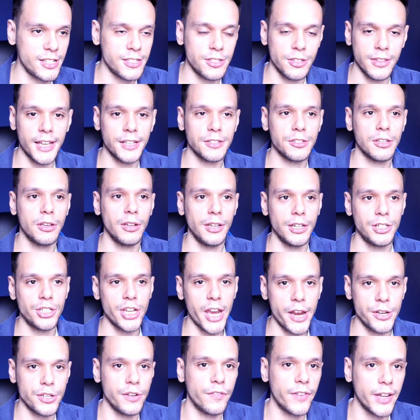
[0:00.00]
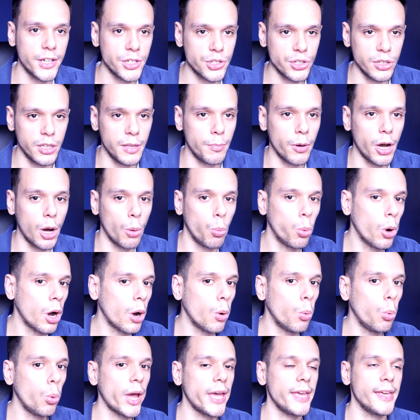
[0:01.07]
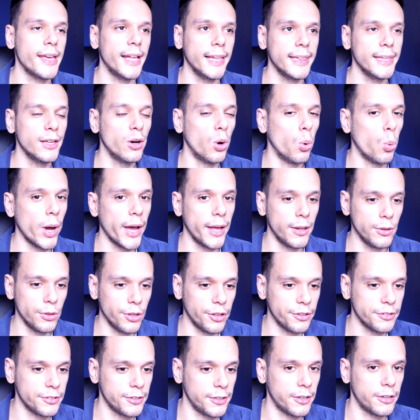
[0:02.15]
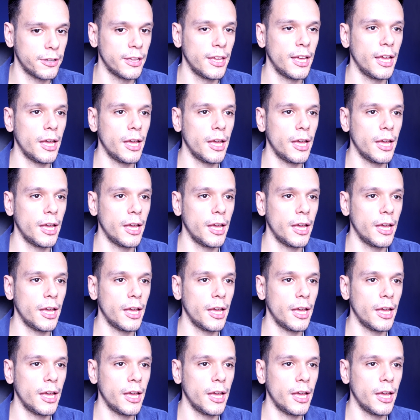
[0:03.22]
so that's going to change eventually, but I want to wait a little while longer